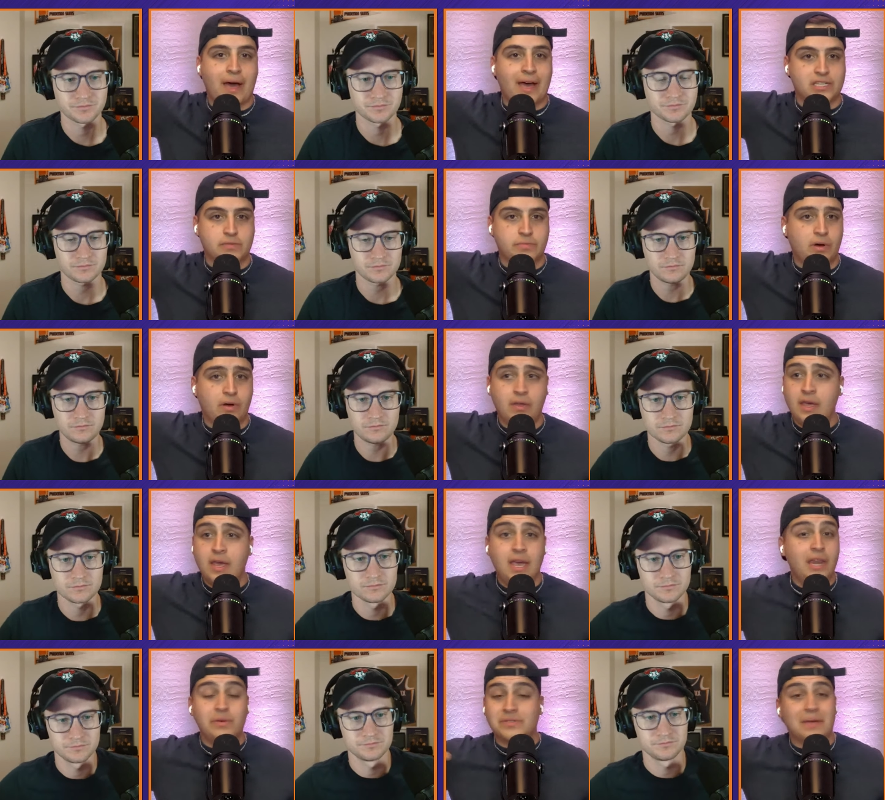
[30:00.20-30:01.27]
Speaker 1: basketball,
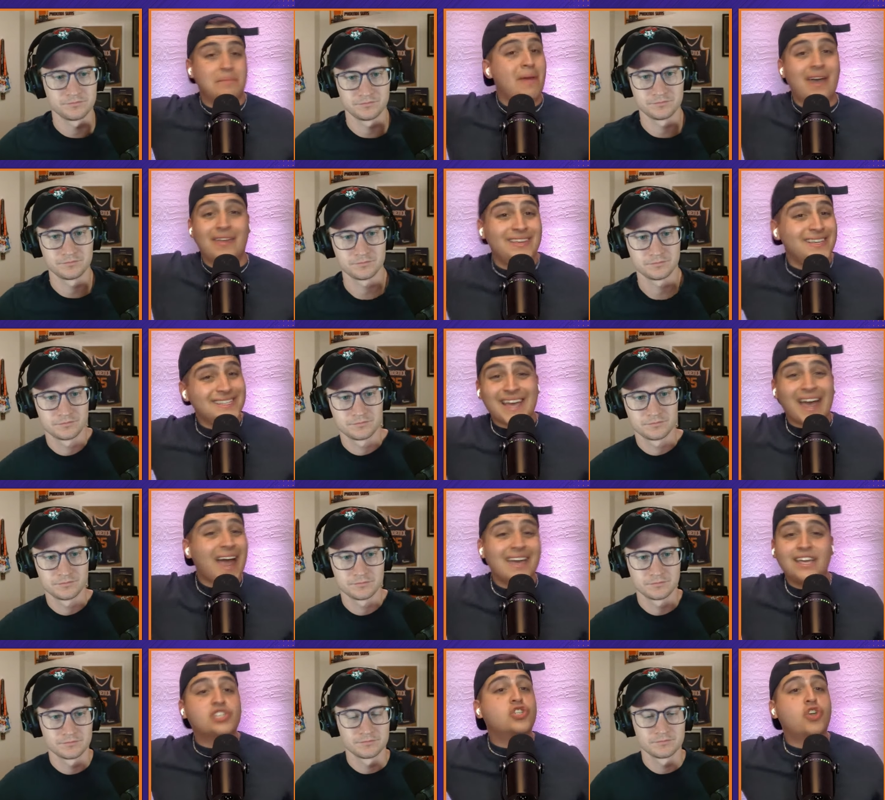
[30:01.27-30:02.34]
and he was like, man, this guy
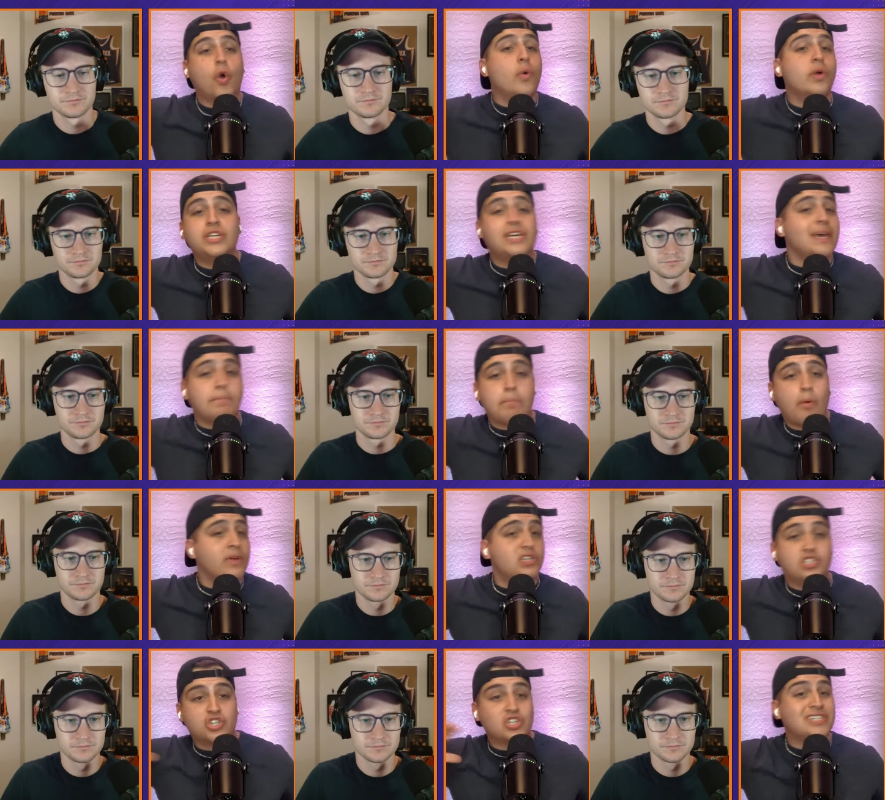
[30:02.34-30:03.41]
is going to get
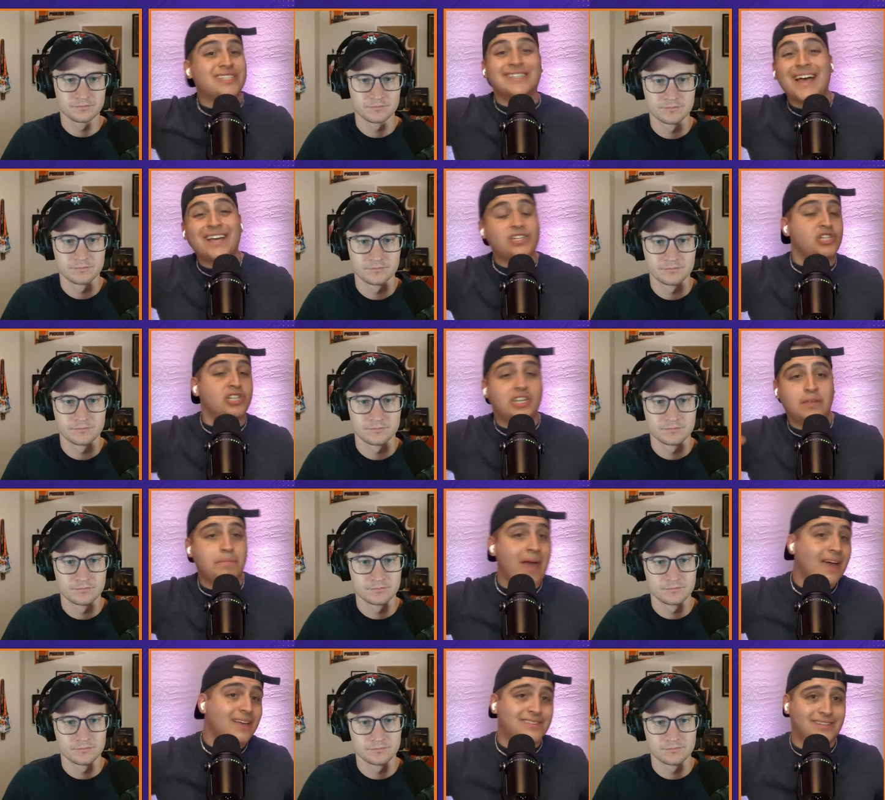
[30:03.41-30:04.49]
points just slashing to the
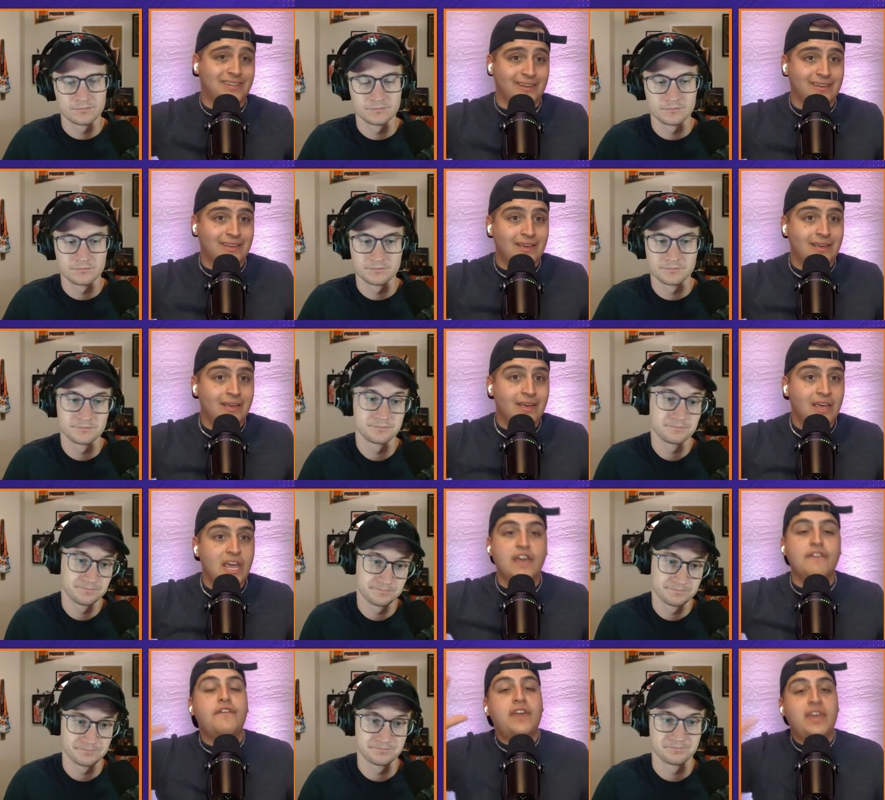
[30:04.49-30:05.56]
basket.
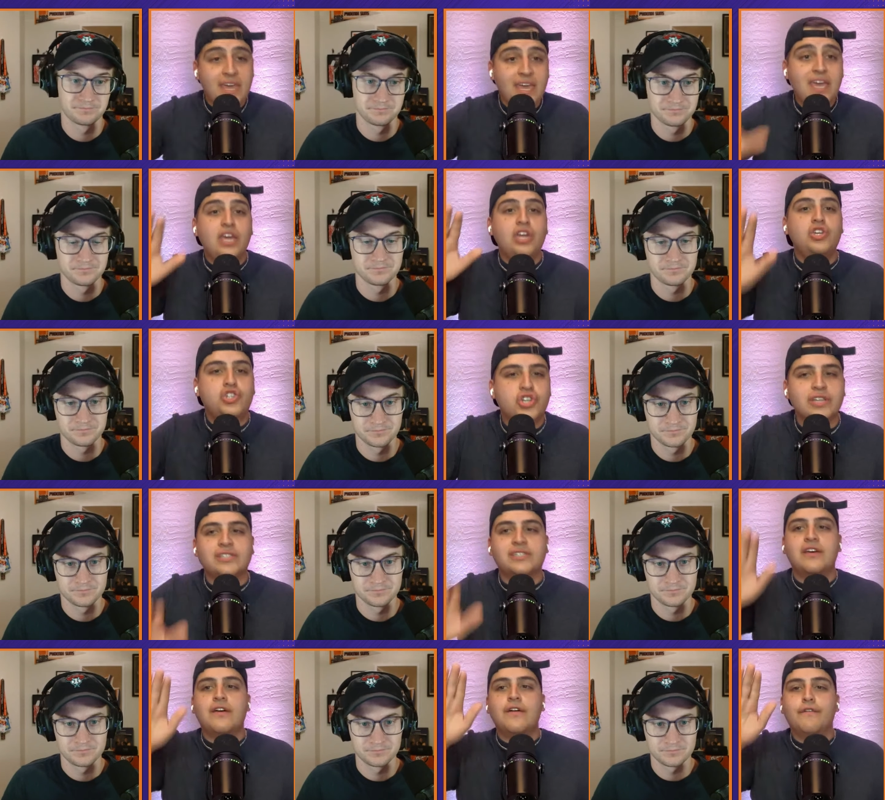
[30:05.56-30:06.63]
If he can
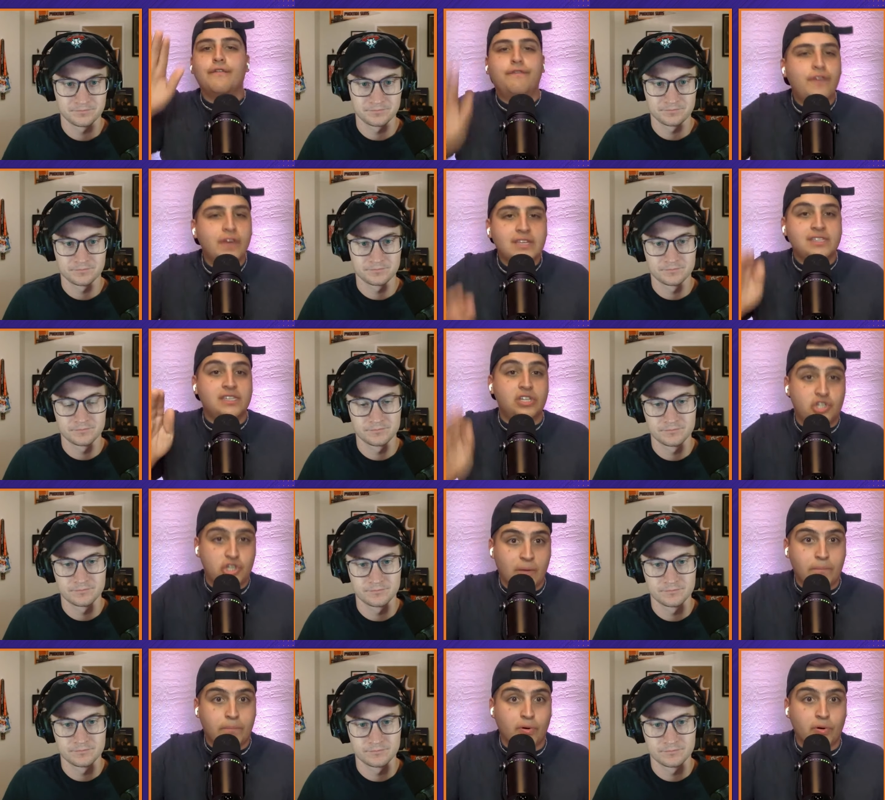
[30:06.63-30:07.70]
just fix the
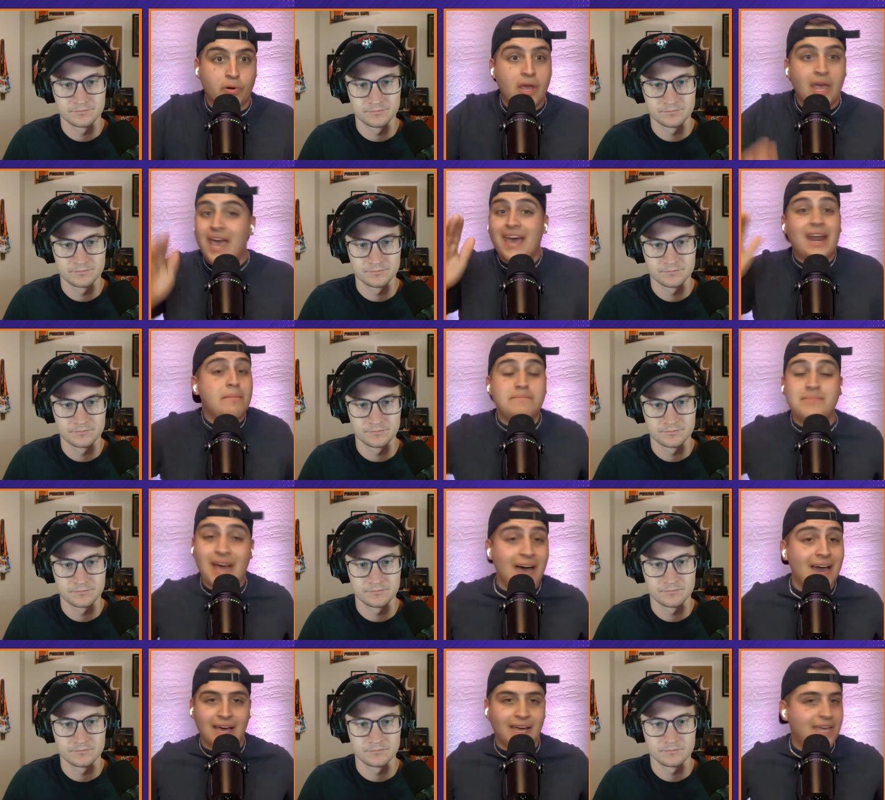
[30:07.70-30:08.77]
jumper, and I'm
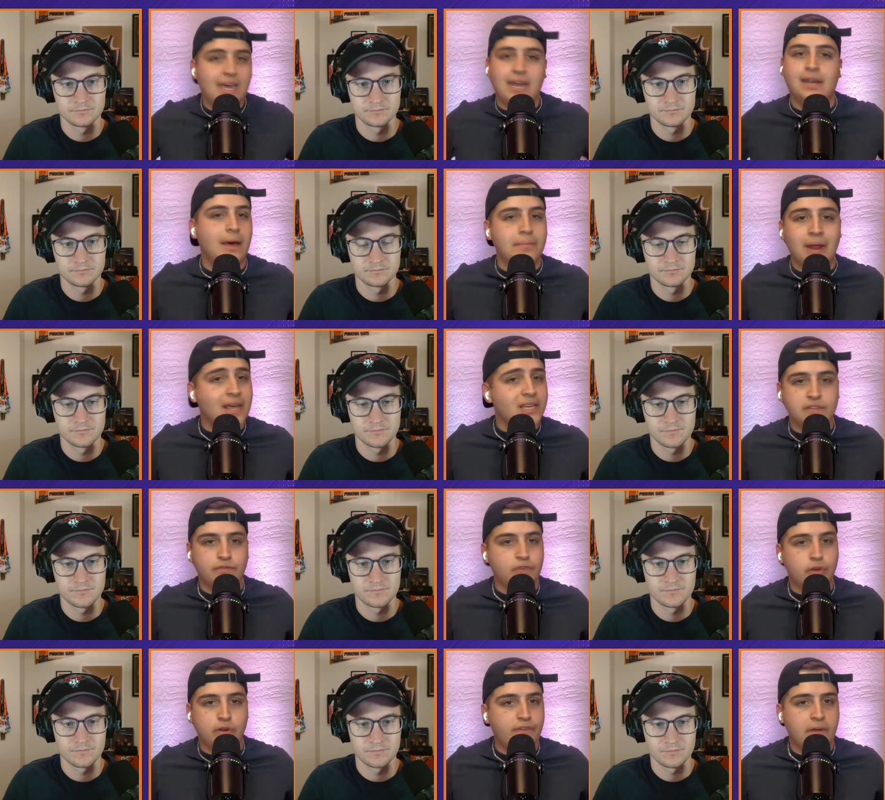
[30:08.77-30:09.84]
not, again, I'm not asking
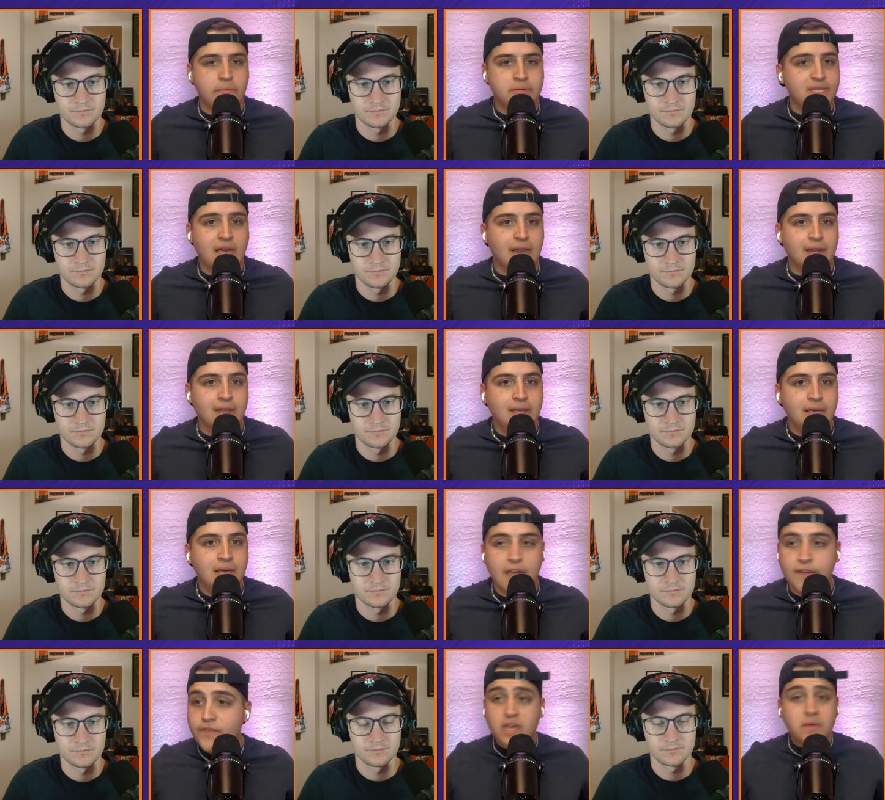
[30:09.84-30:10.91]
for thirty-five percent.
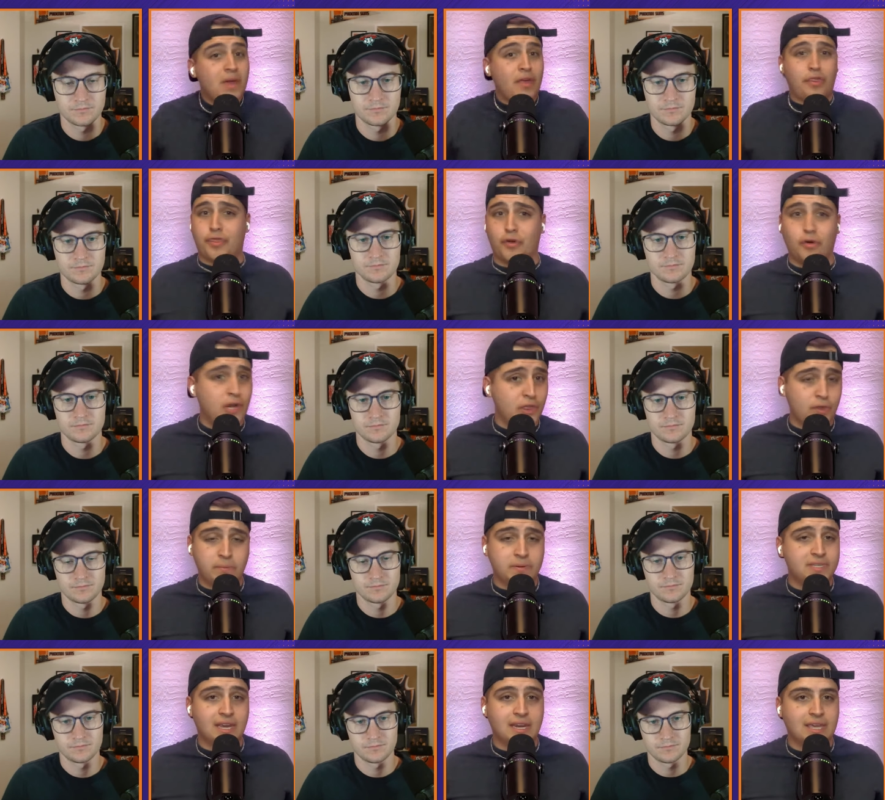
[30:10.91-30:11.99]
If he can be a thirty-three
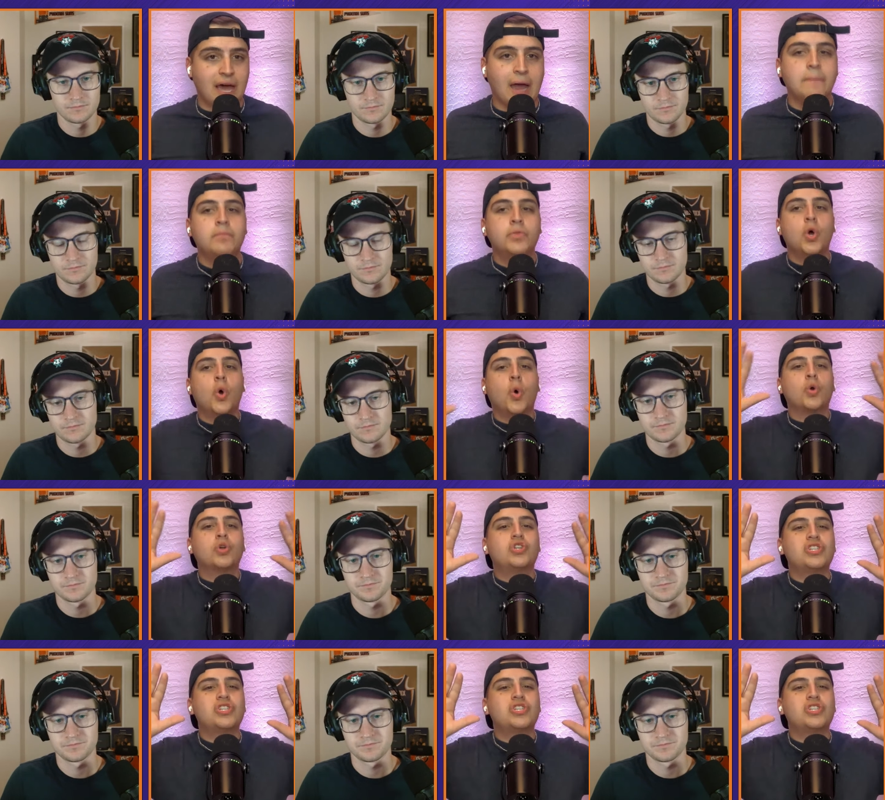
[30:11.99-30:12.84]
percent guy or